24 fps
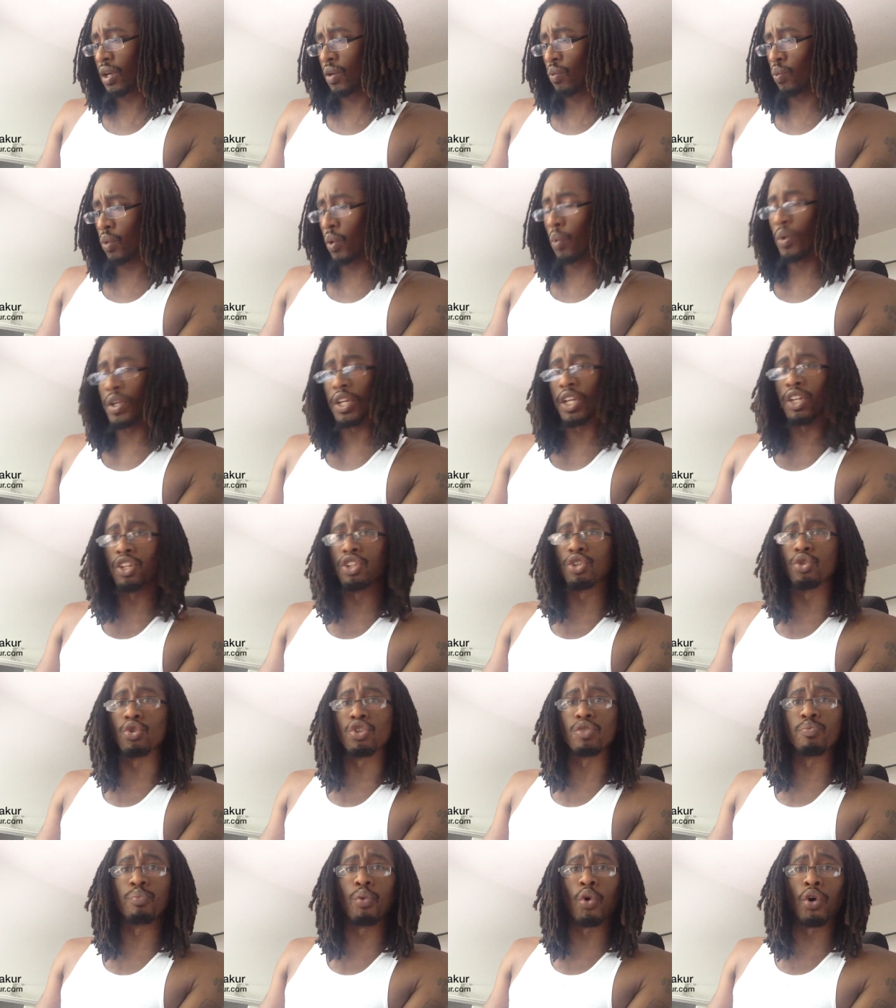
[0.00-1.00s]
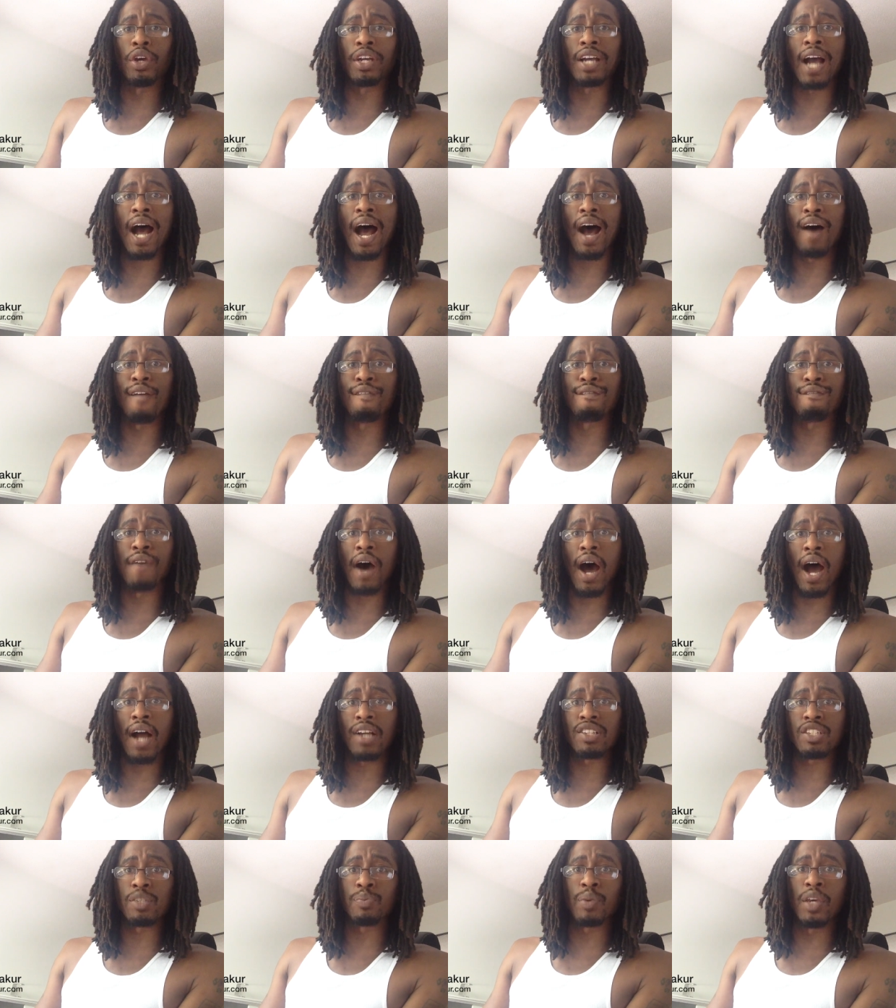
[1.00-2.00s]
What we need to do is boycott
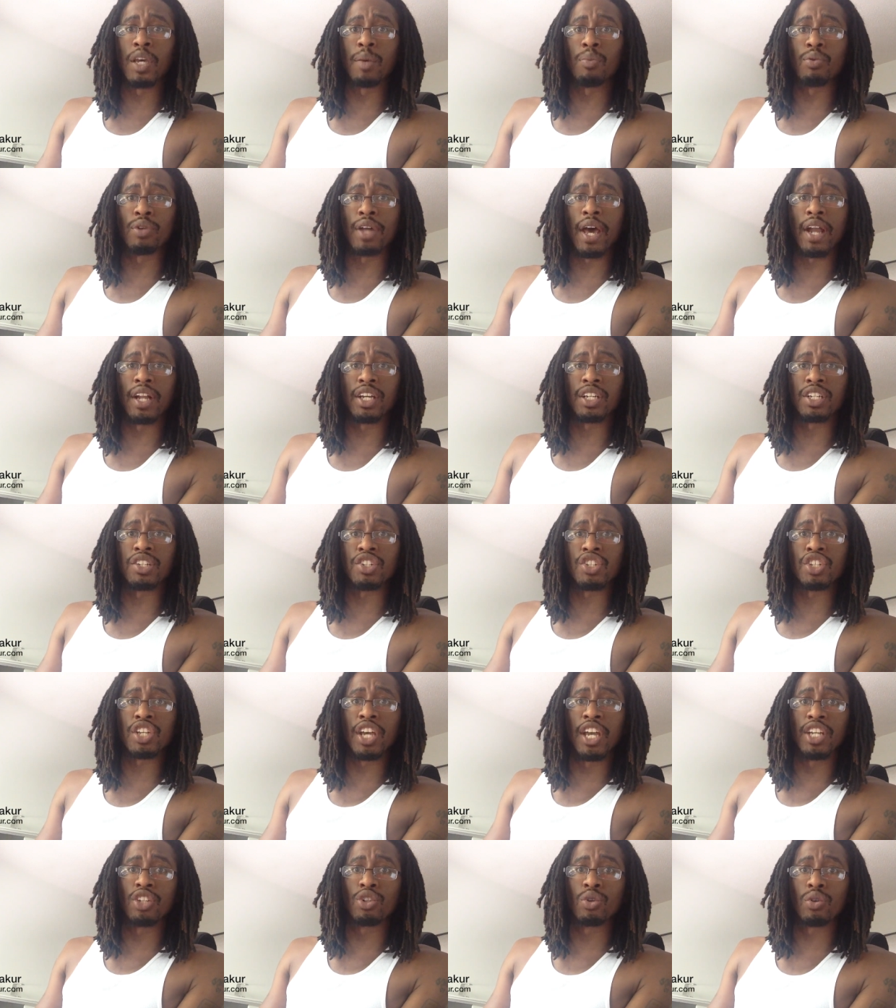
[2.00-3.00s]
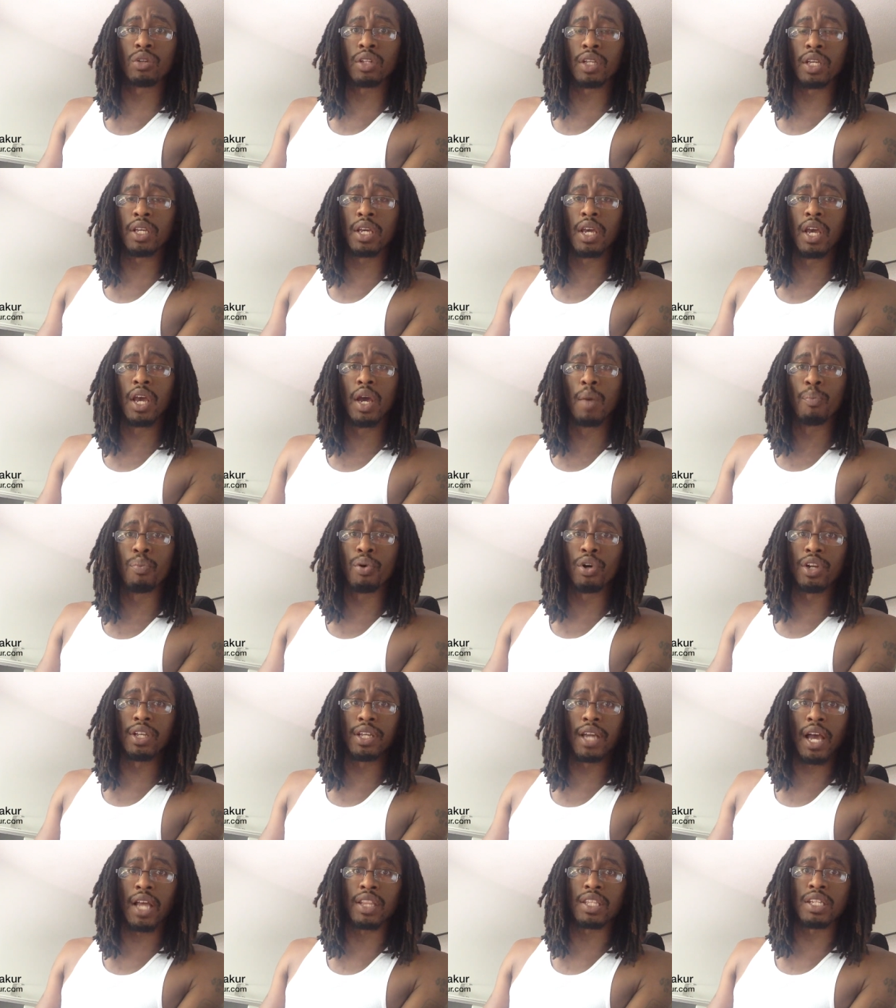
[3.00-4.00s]
Fox, the people that are continually
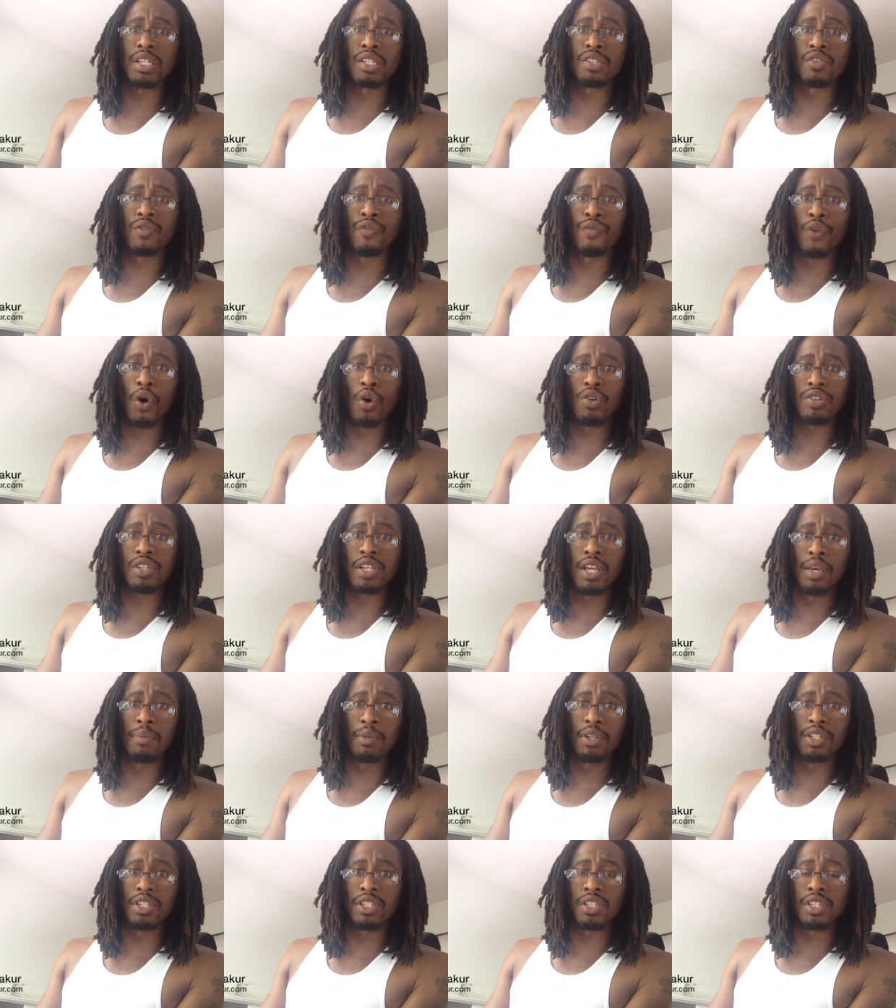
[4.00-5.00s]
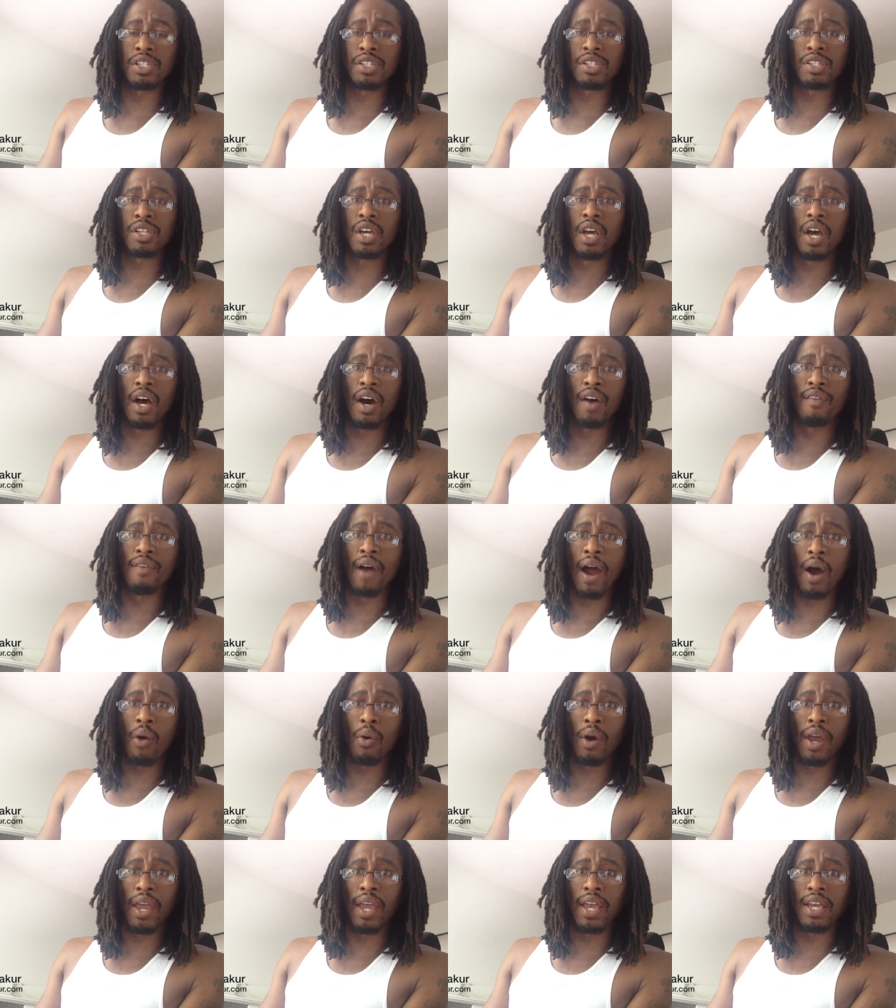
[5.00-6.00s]
putting out these false images of
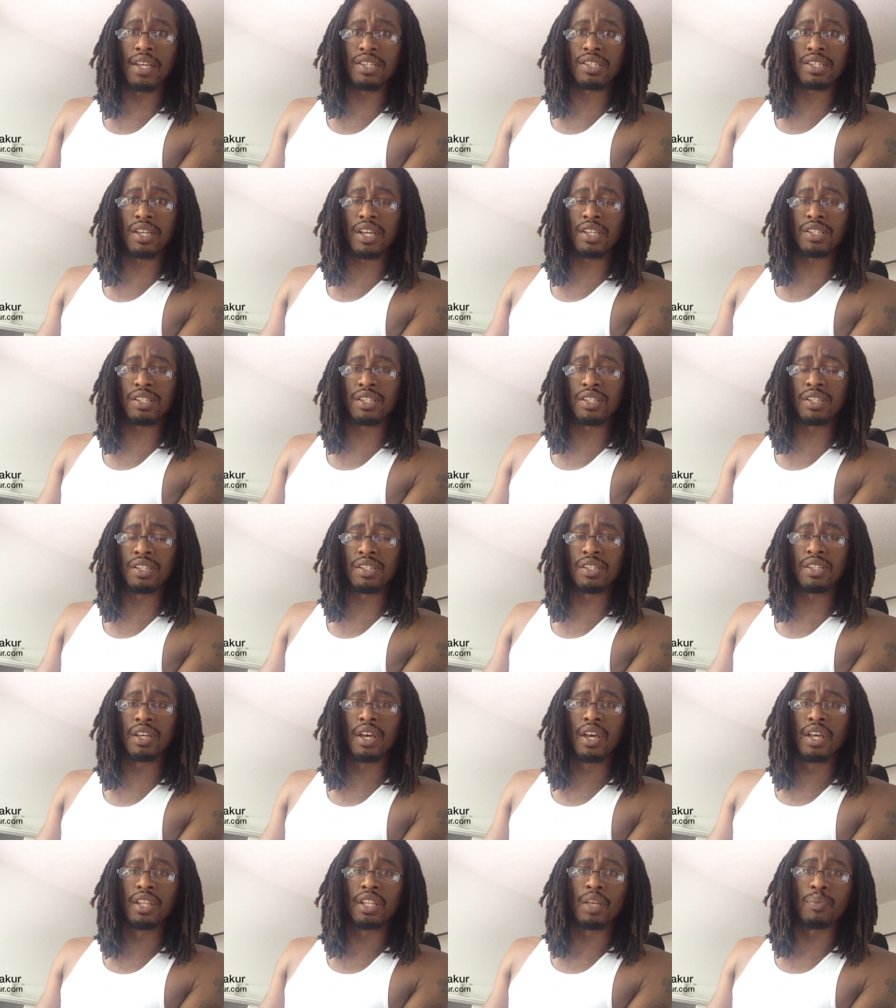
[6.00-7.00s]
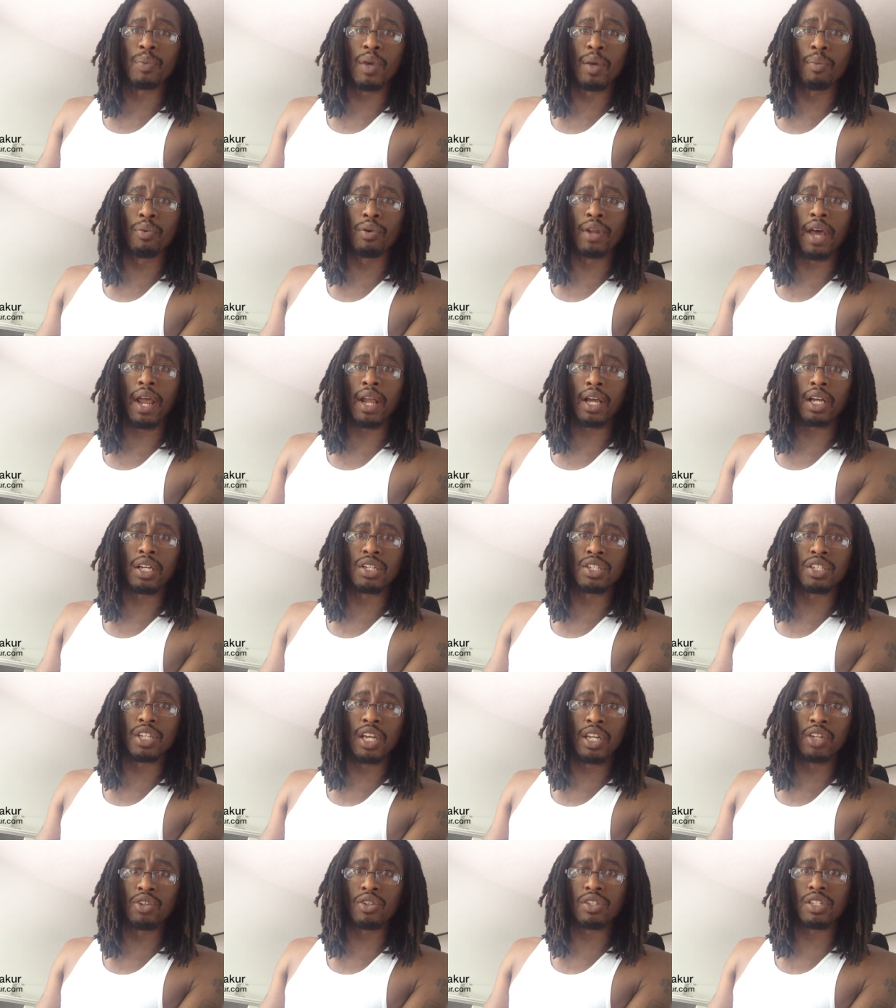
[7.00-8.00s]
our ancestors, the people that are
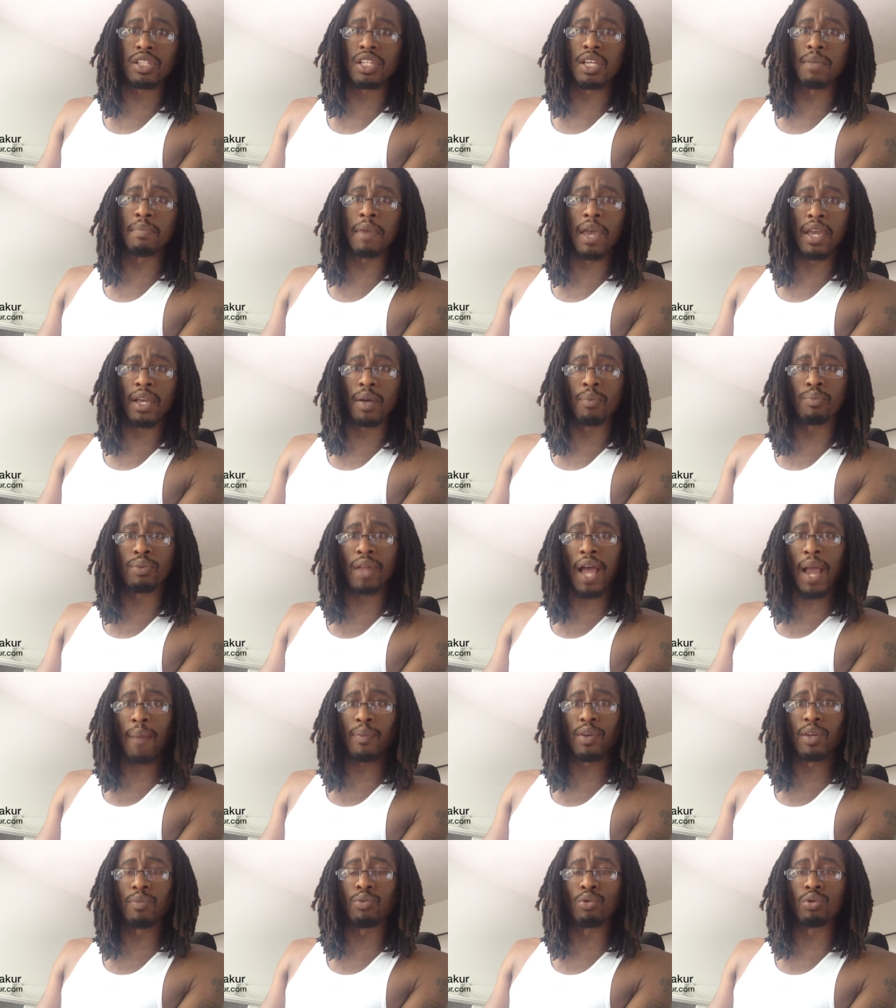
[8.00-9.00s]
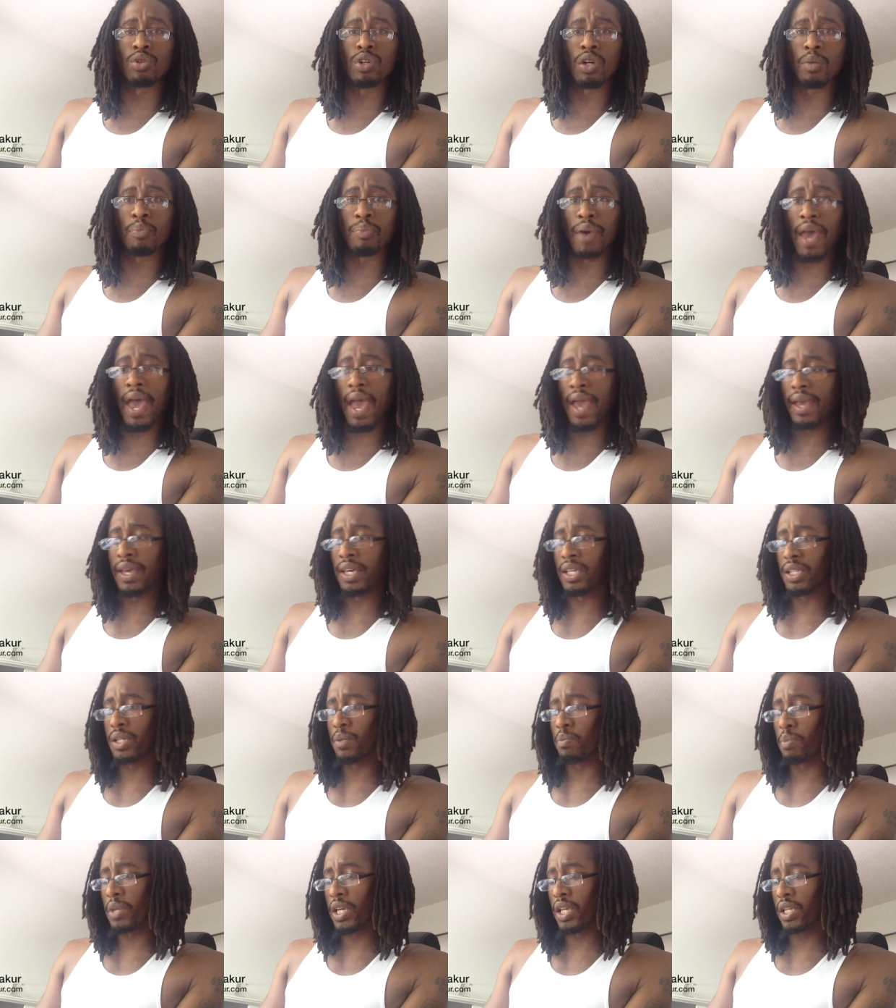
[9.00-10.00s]
continuously making black people look bad in
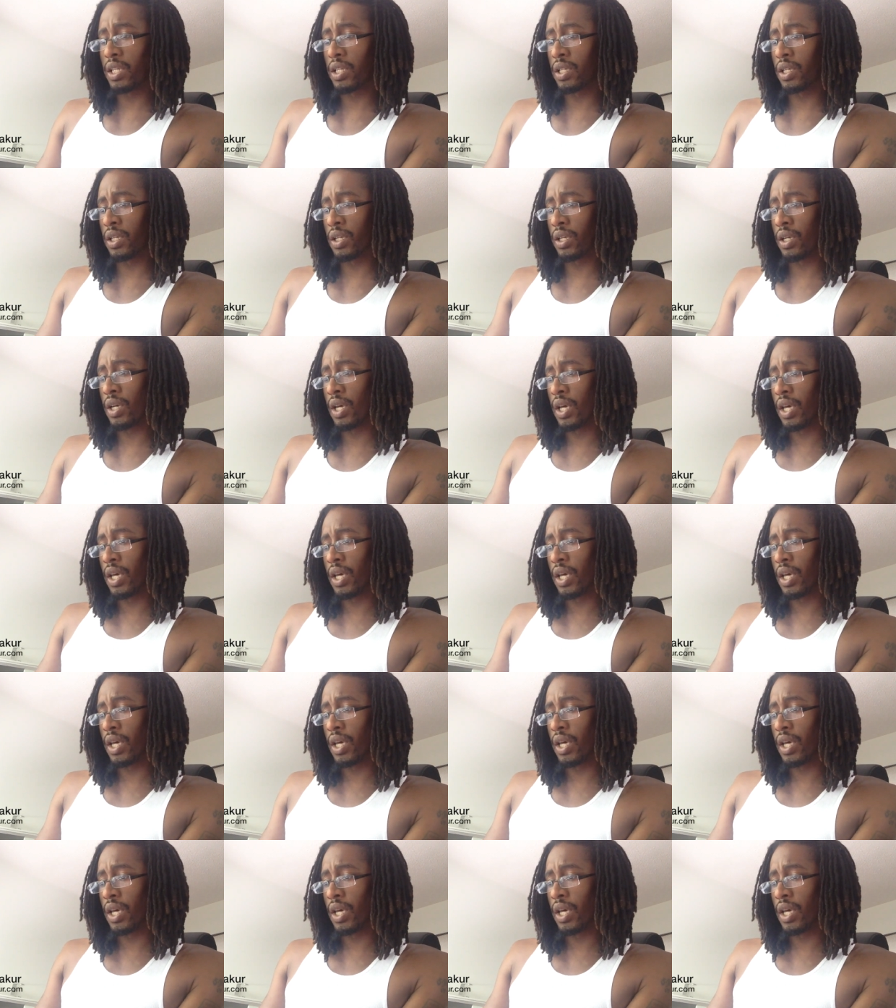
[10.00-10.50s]
the media,